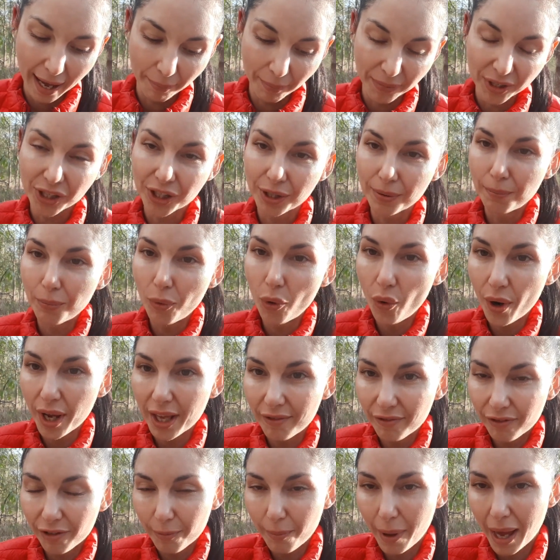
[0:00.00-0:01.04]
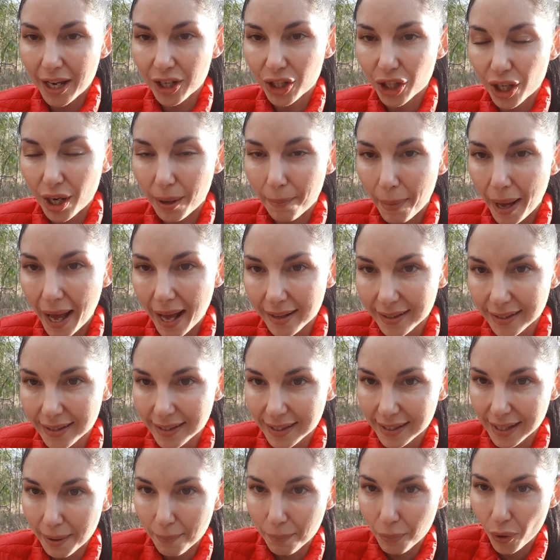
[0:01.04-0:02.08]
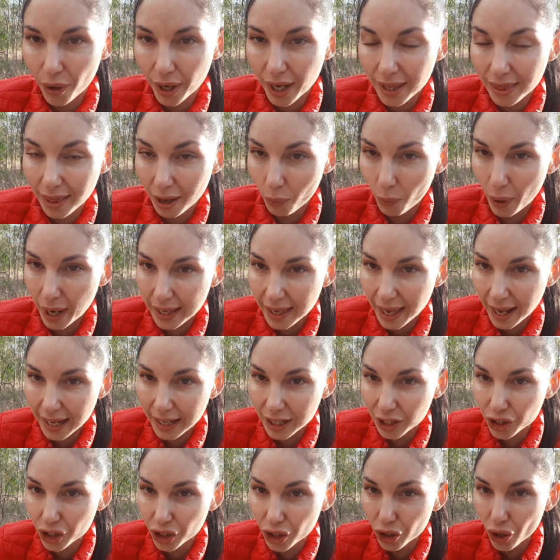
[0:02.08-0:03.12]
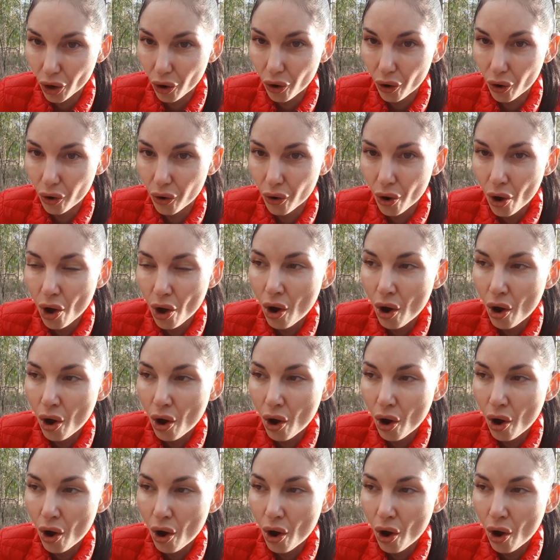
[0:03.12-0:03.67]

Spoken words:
some more information about somebody that we're getting to know,